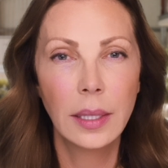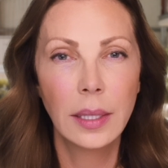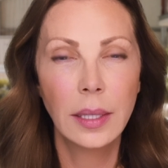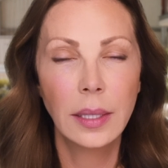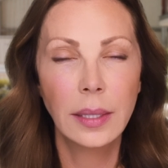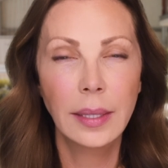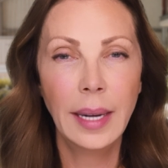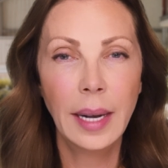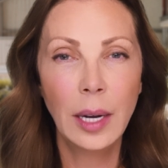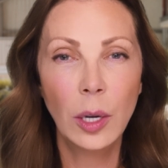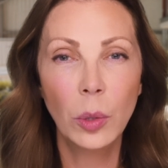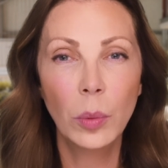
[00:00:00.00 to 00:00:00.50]

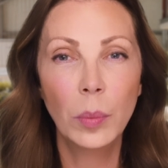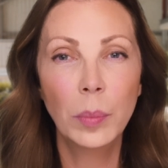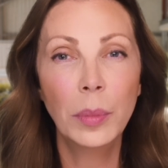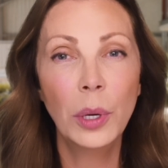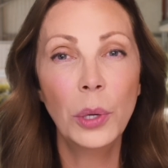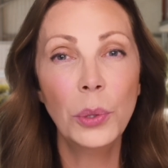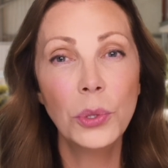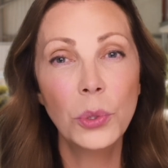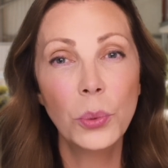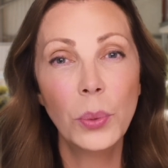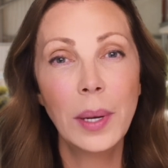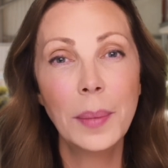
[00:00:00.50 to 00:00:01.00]
Now,
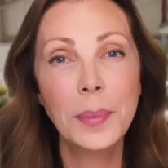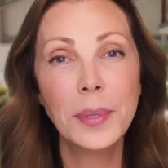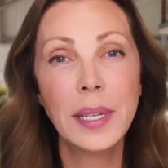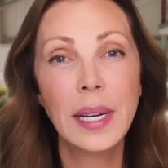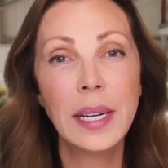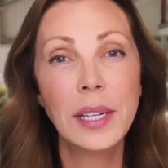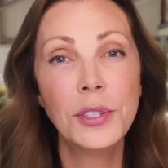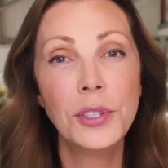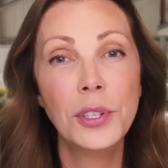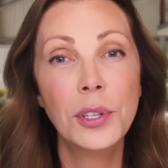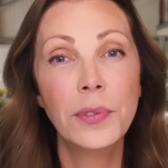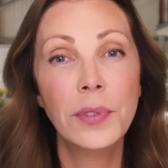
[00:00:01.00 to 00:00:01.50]
most
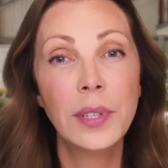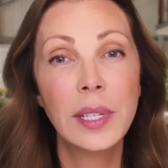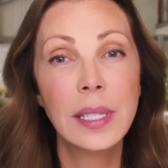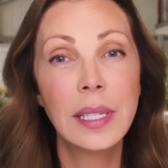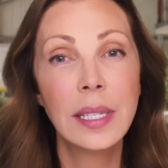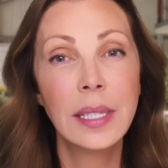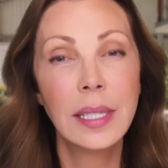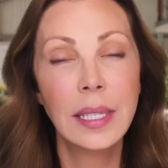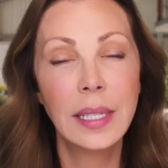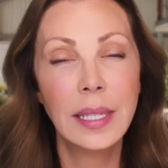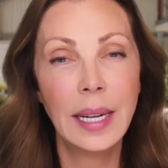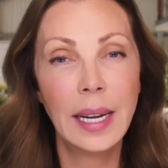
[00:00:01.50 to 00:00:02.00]
websites you
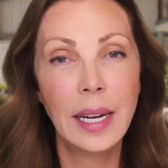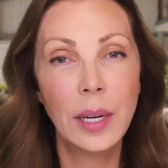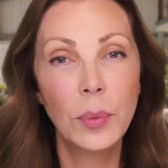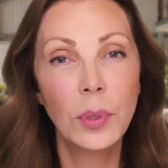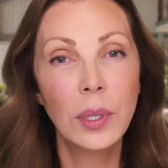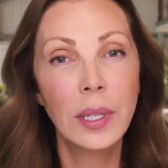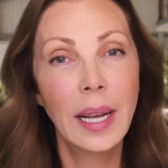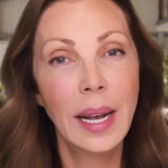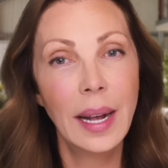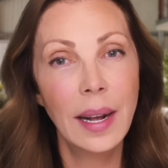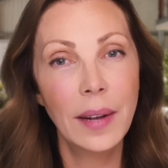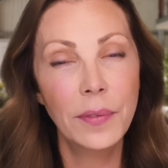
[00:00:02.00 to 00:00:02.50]
visit today will
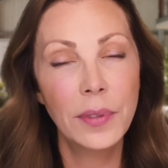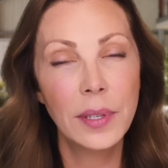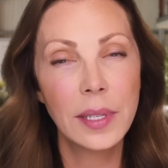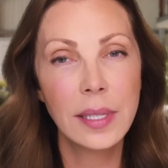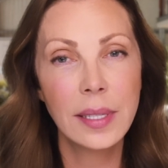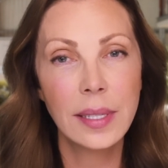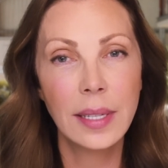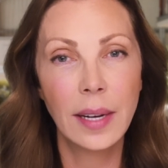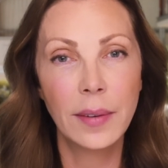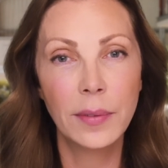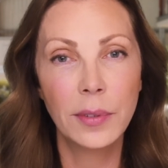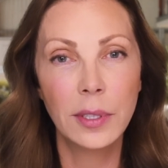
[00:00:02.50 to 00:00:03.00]
have this
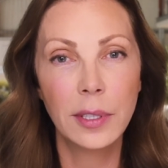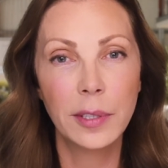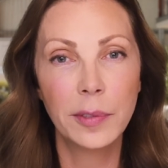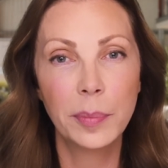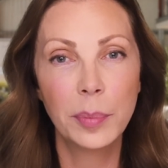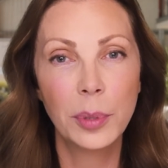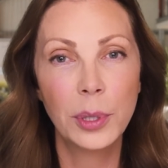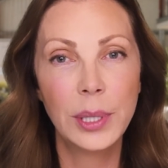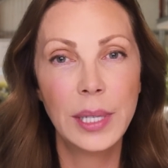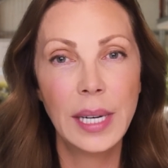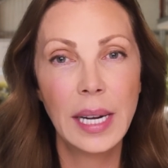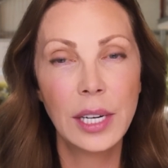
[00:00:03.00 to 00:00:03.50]
level of
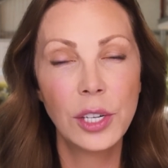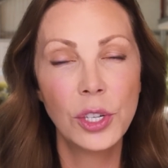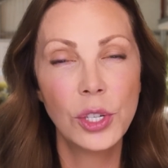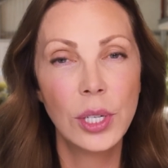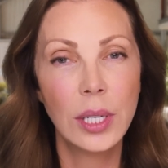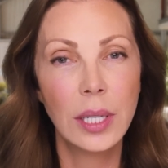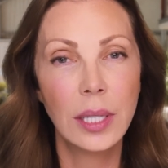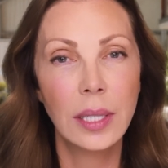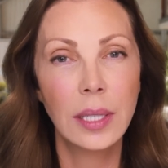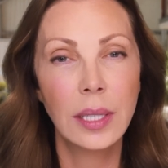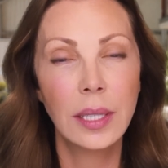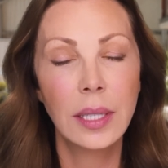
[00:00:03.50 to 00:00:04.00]

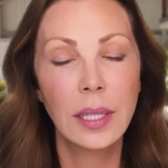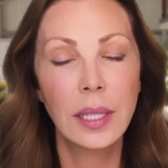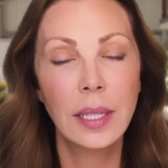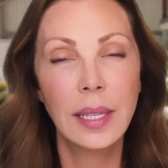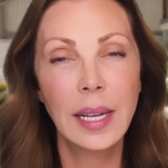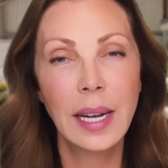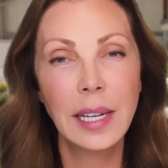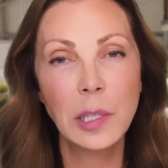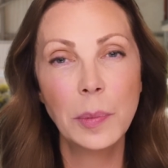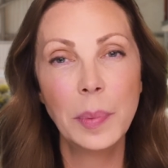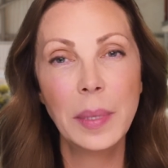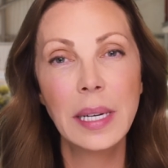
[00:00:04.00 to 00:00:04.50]
protection, and
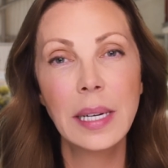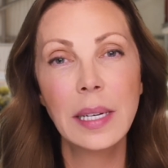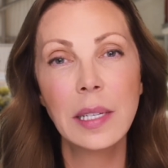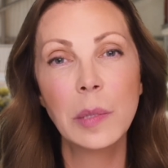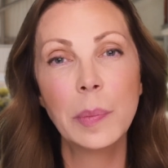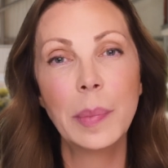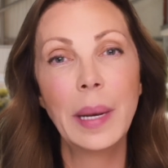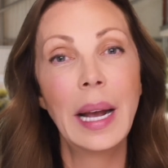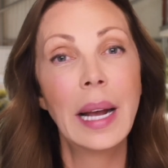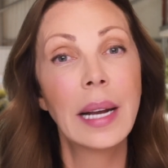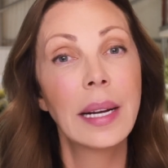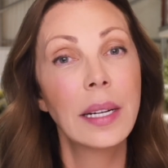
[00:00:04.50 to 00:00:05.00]
that's because
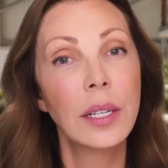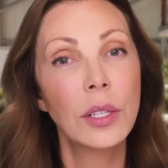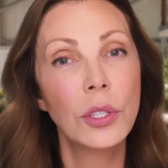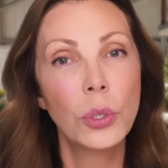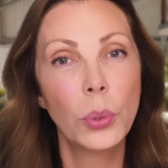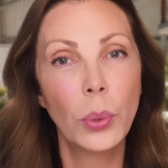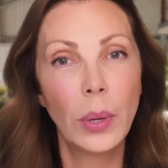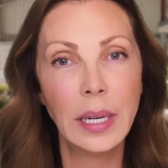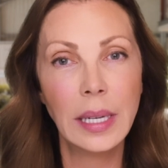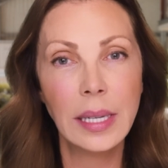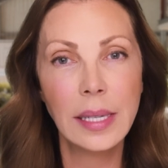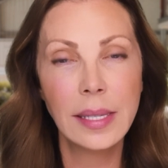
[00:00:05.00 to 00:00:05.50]
back in
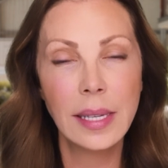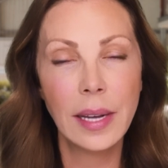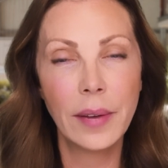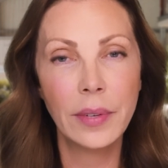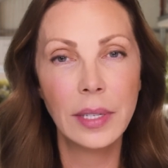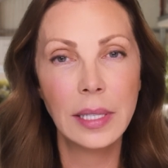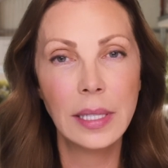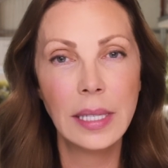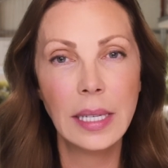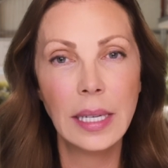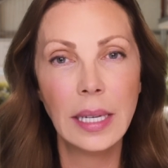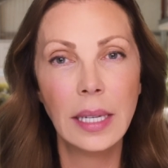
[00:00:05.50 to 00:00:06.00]

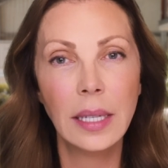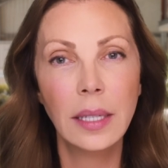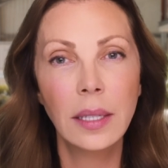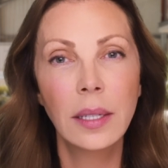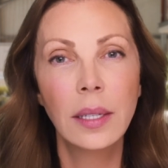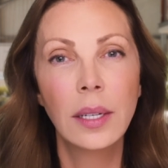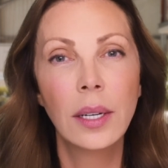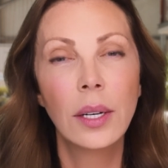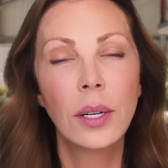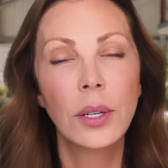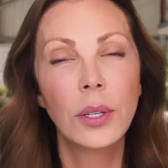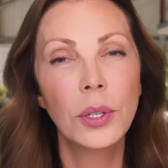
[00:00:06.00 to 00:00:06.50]
2017,
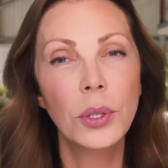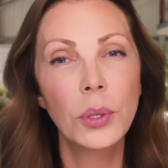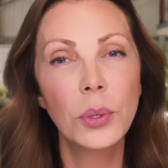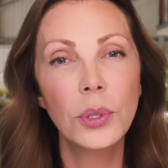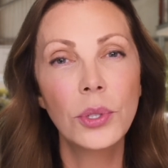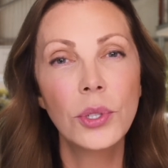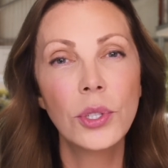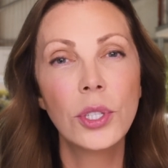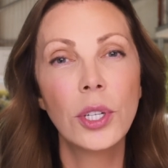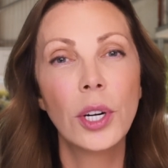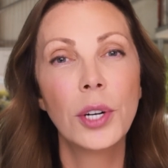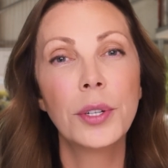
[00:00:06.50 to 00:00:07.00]
Google
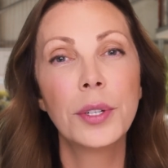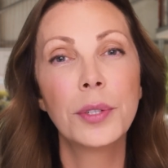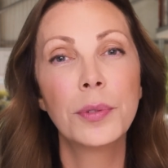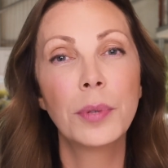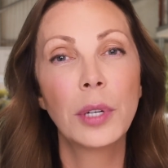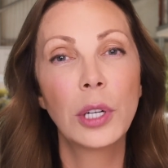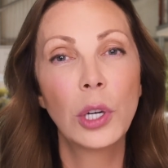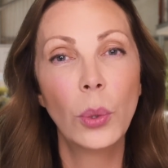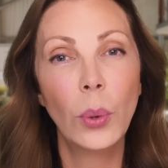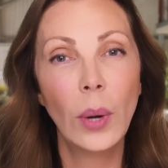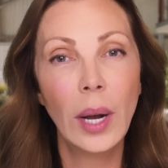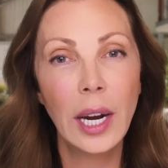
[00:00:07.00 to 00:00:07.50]
started
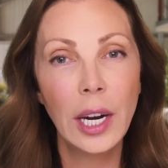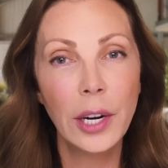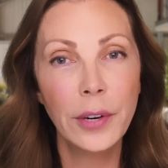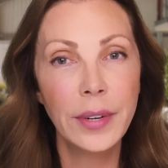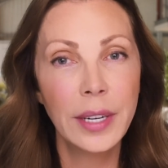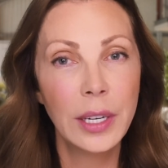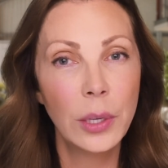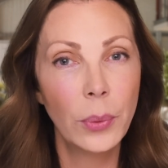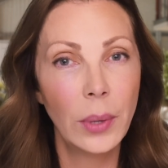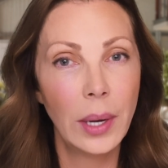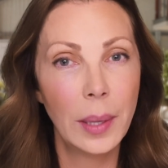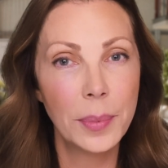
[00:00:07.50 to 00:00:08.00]

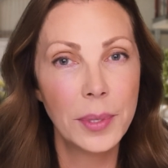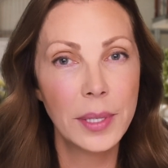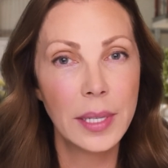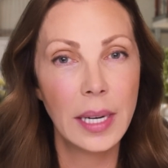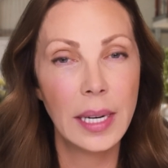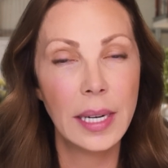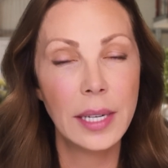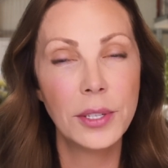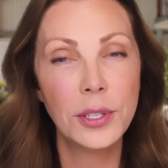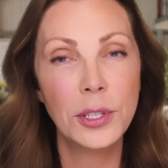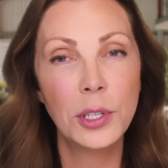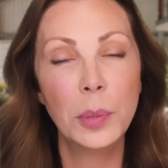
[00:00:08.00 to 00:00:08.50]
requiring
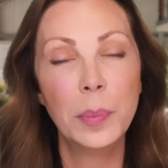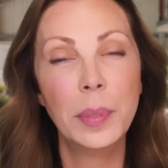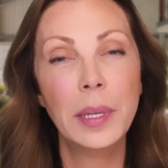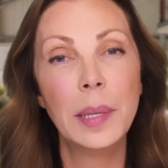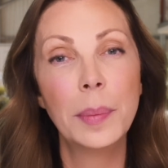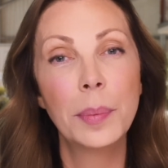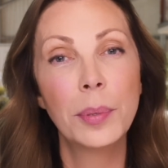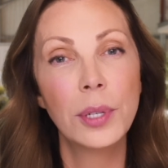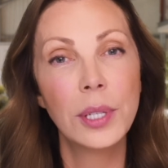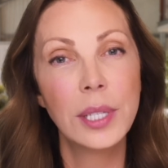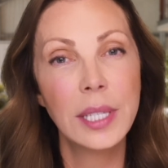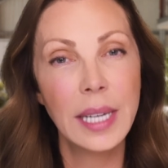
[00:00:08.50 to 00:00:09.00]
websites to be
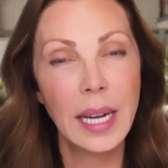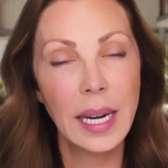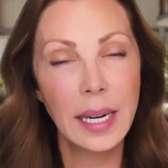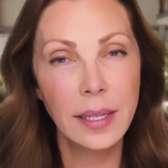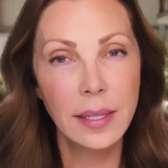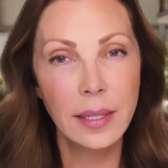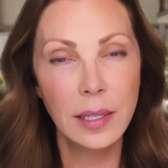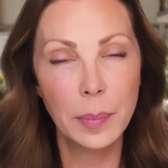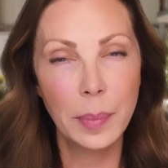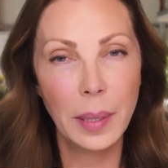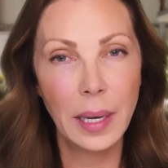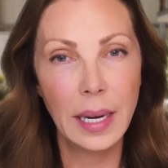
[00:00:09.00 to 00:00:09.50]

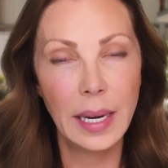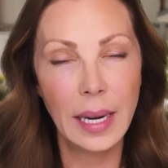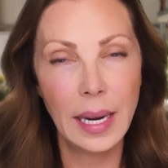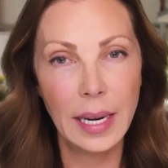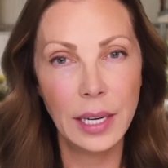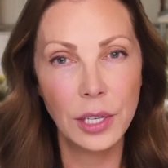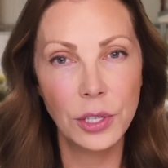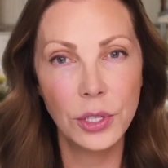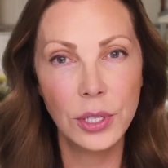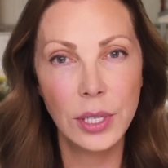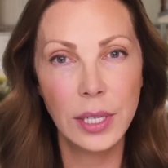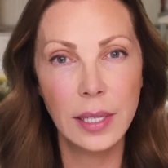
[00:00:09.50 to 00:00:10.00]
protected by
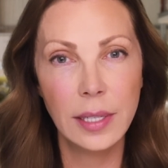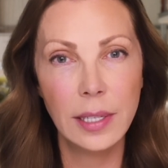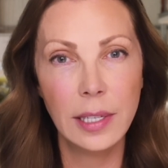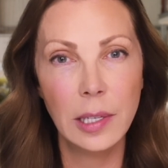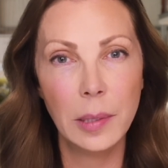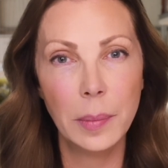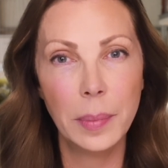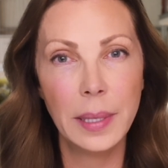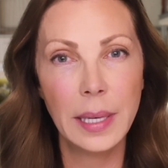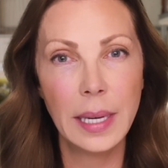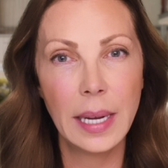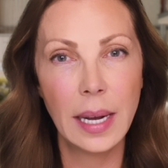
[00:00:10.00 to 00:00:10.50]

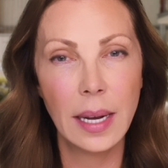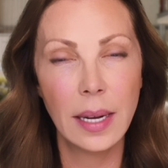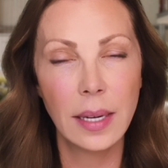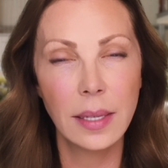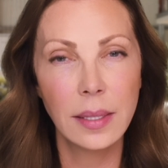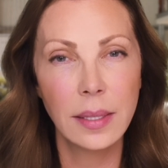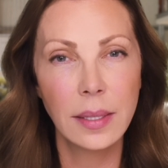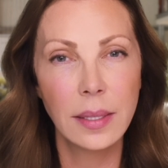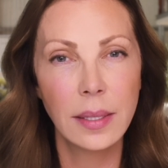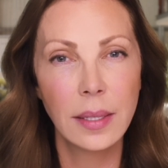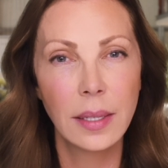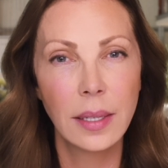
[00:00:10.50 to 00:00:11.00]

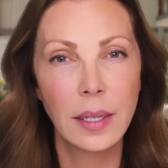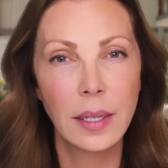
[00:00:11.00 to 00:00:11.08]
HTTPS.